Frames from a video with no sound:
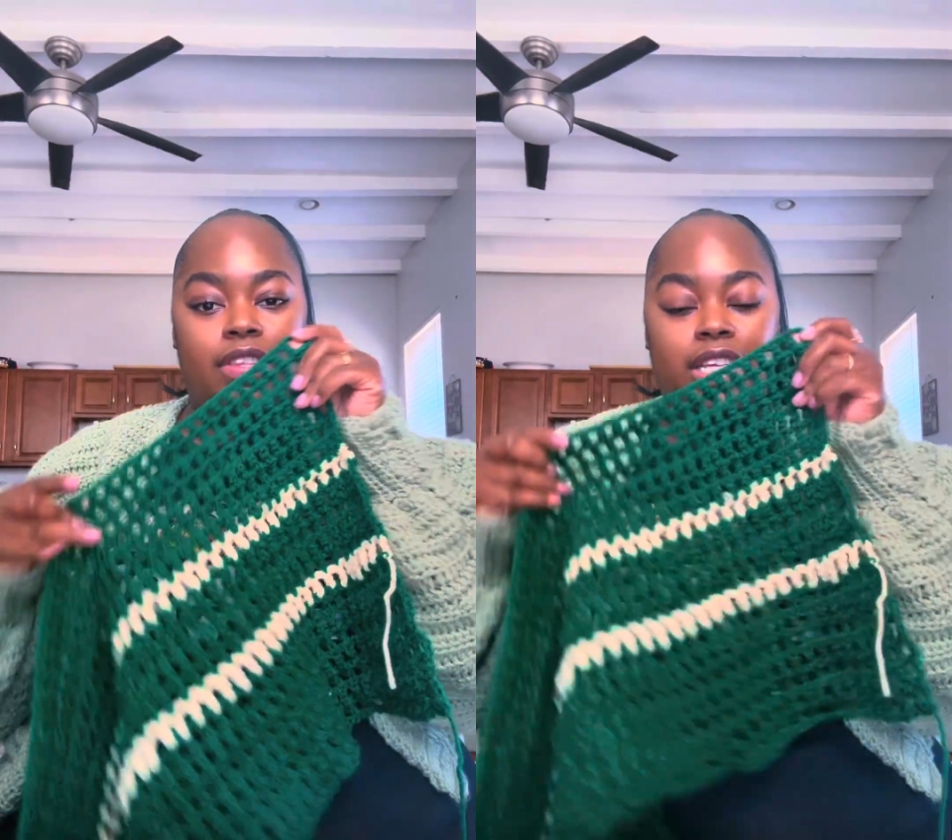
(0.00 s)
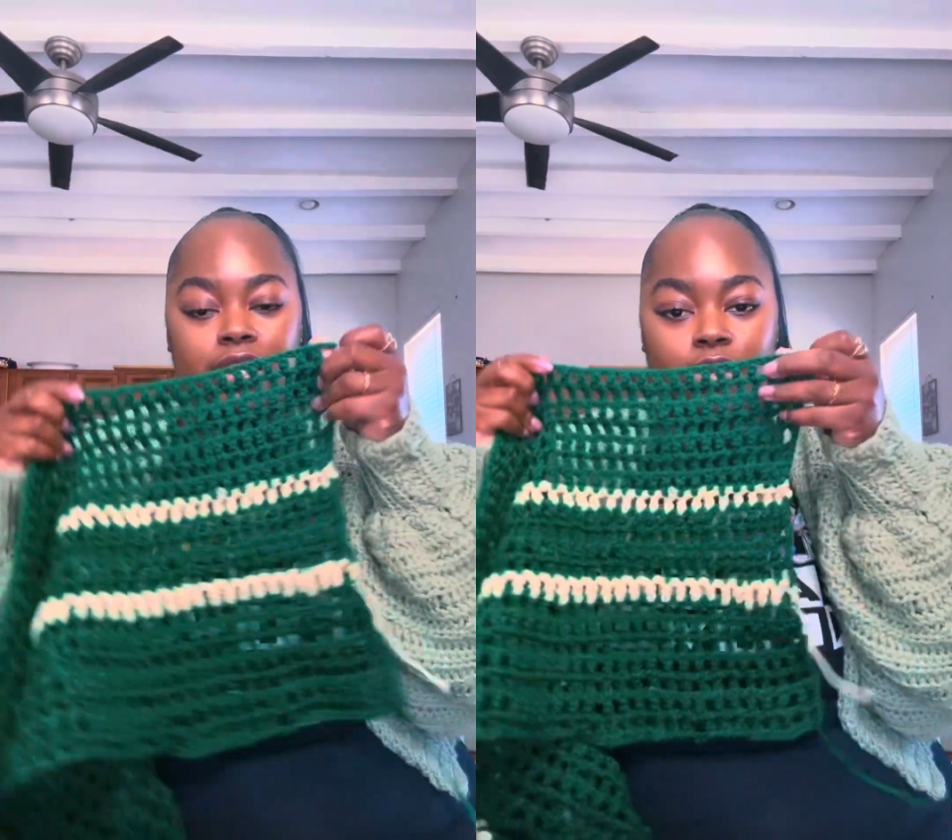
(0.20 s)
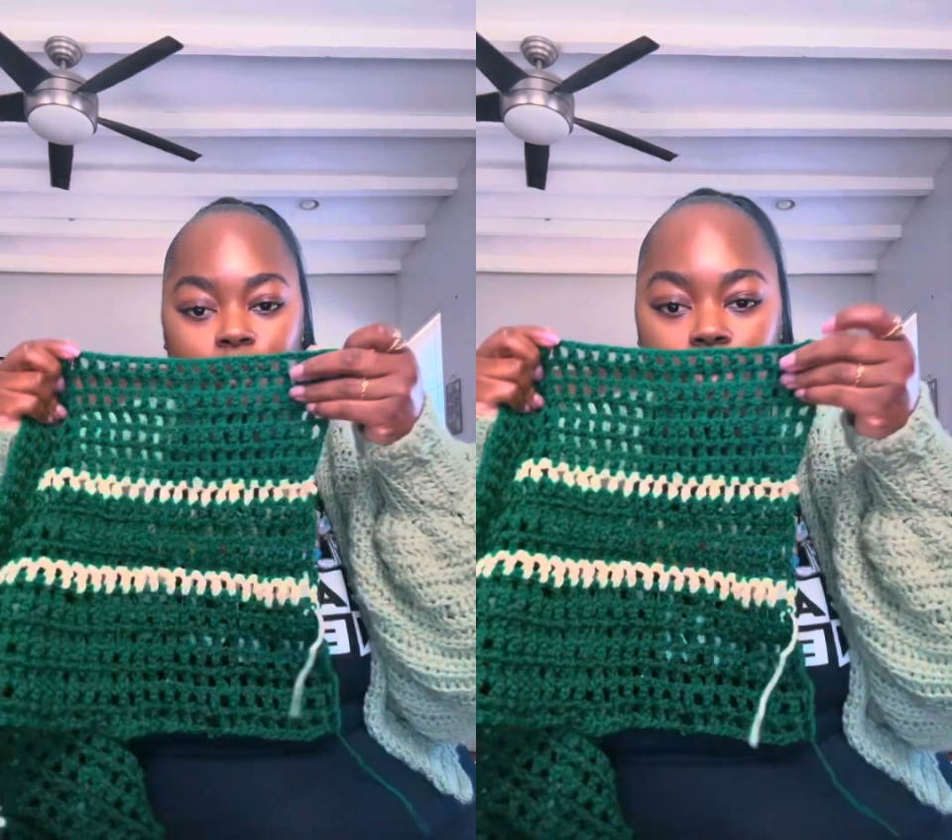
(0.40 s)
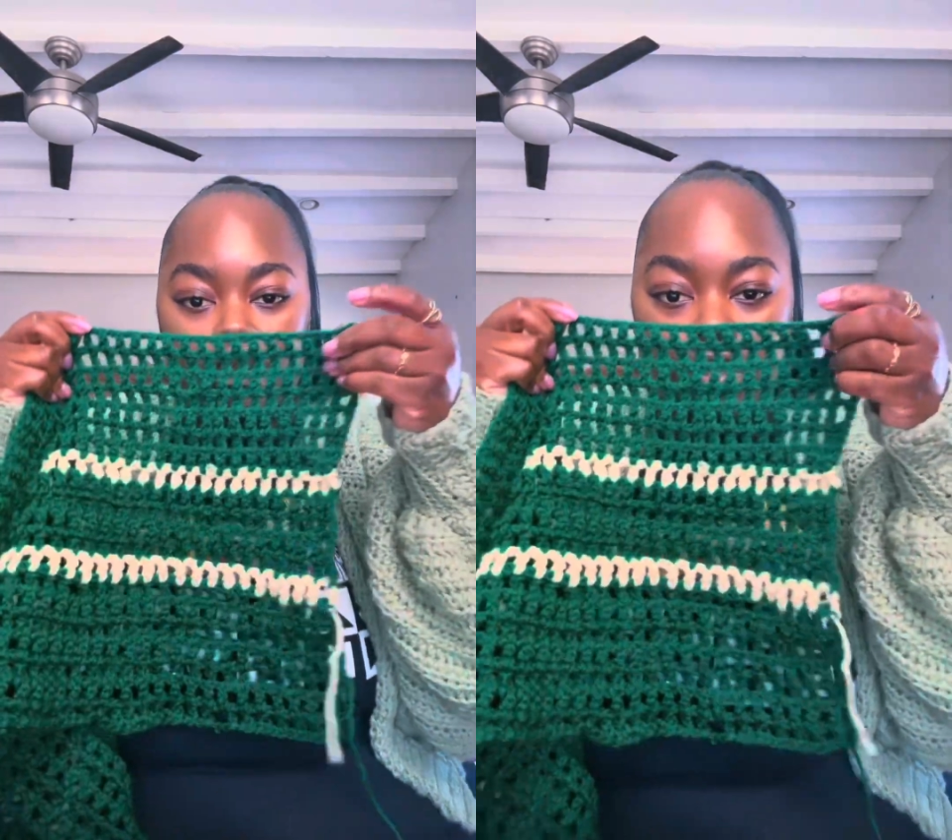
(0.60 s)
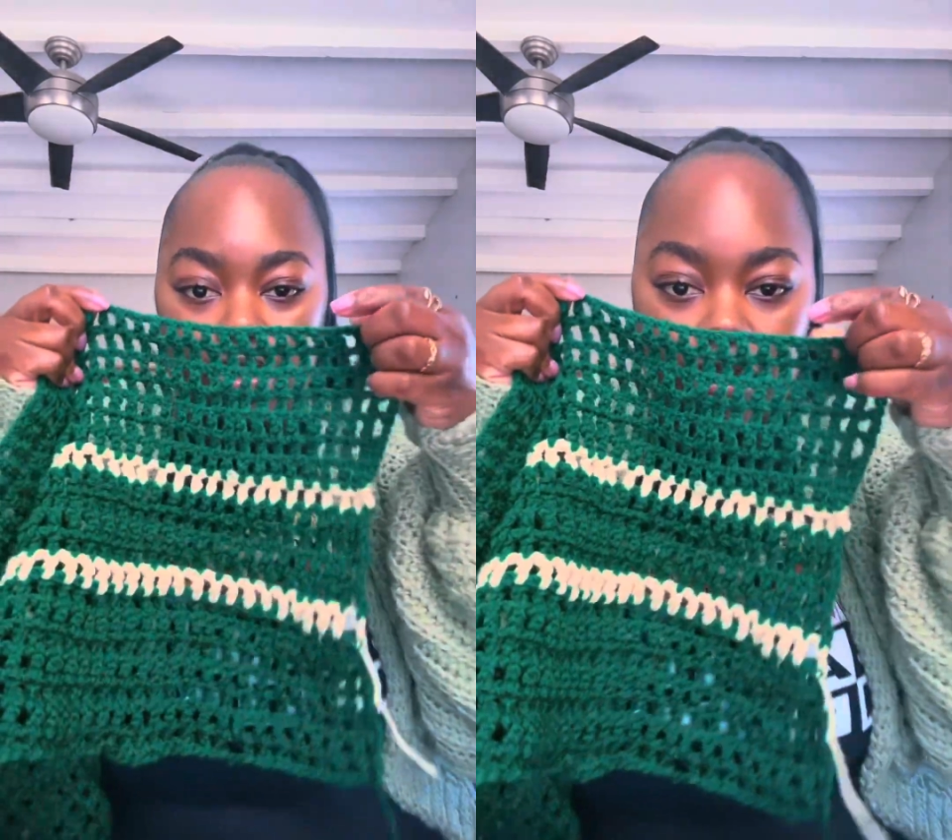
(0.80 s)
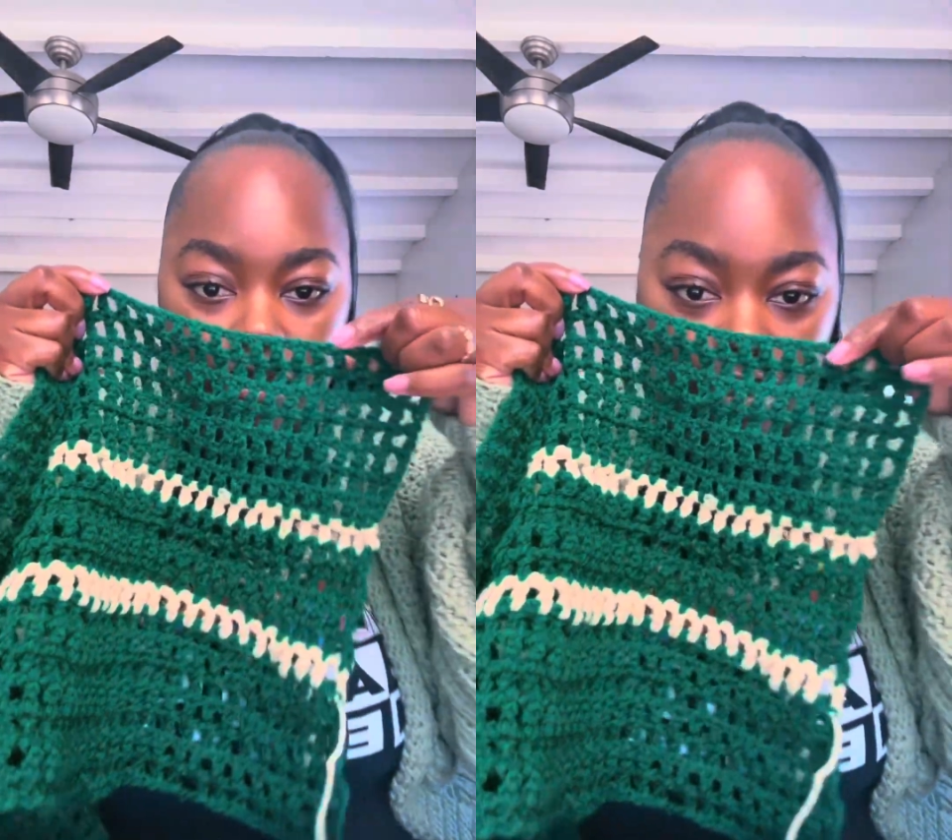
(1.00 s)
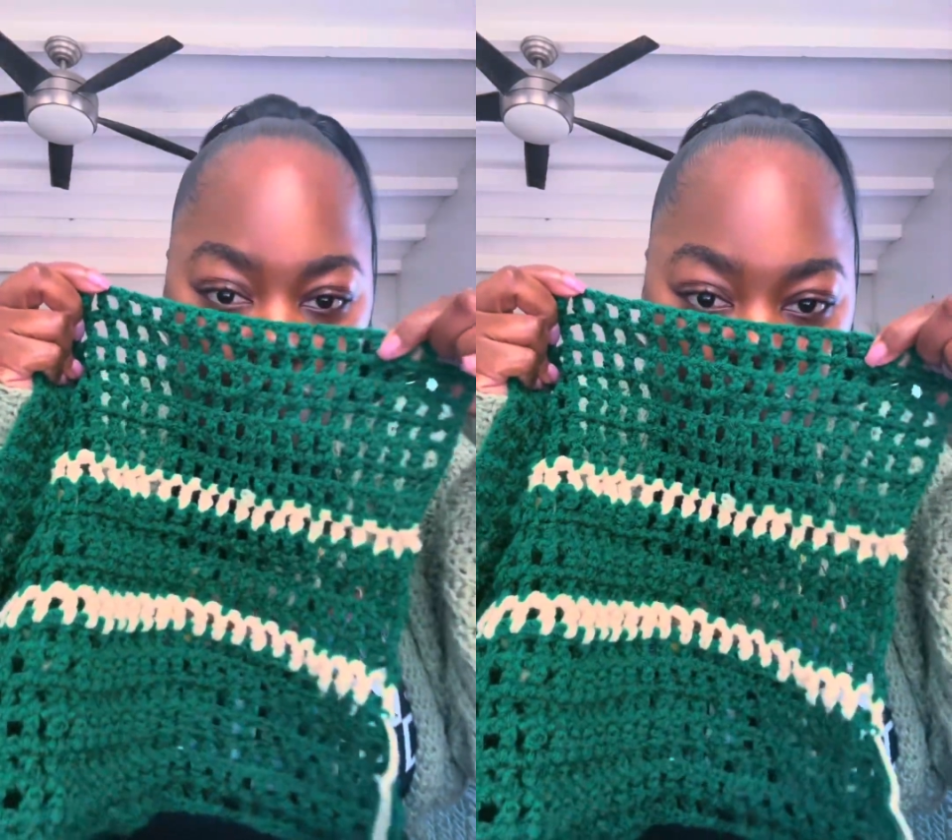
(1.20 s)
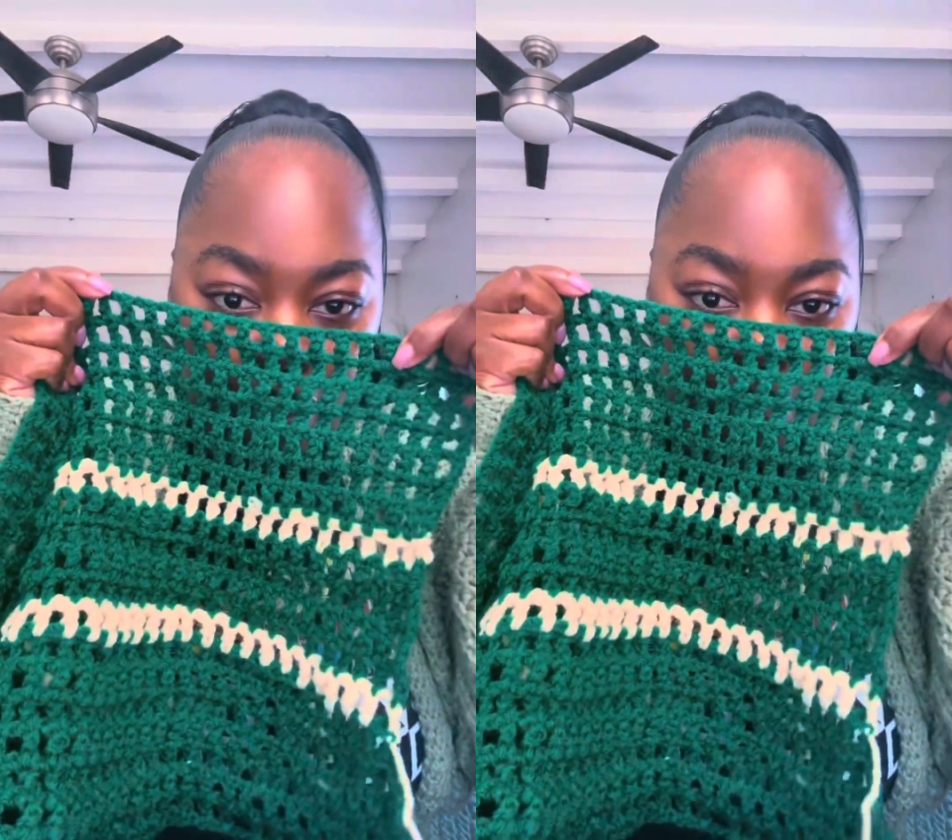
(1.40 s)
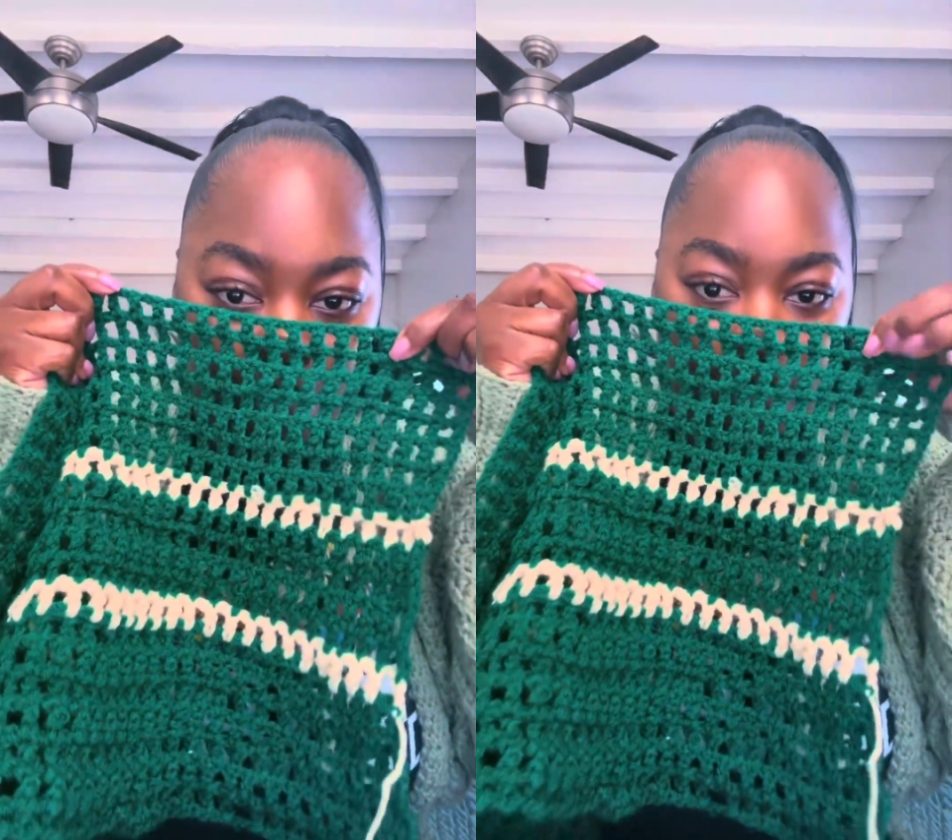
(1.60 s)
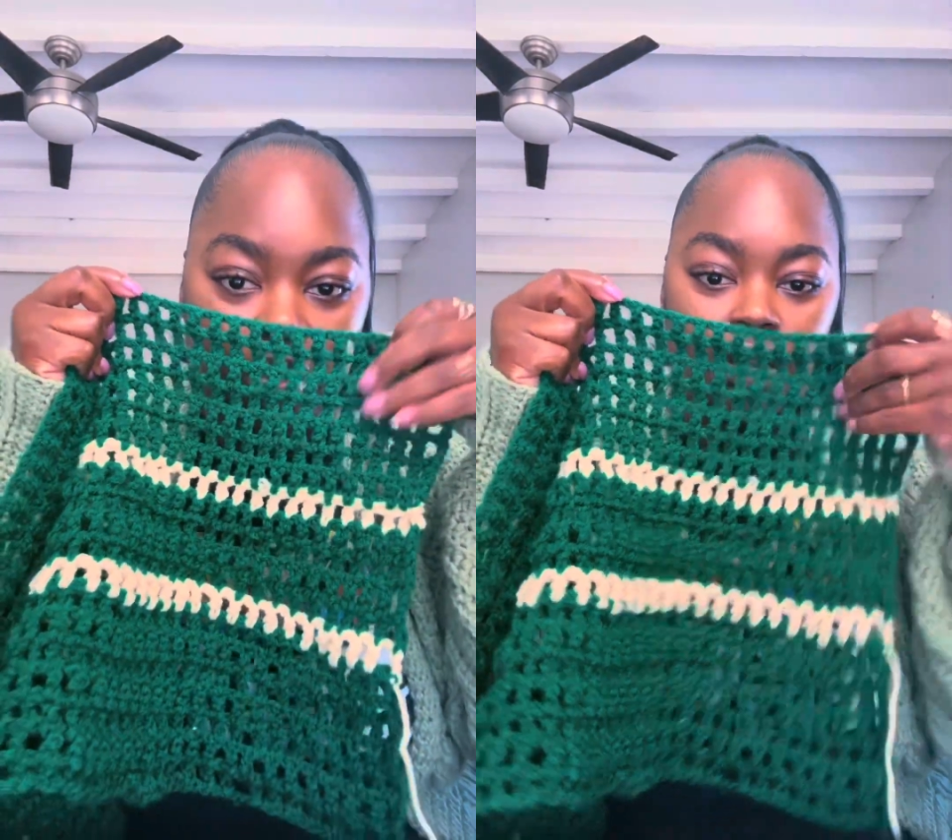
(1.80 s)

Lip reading: these across of the doubles,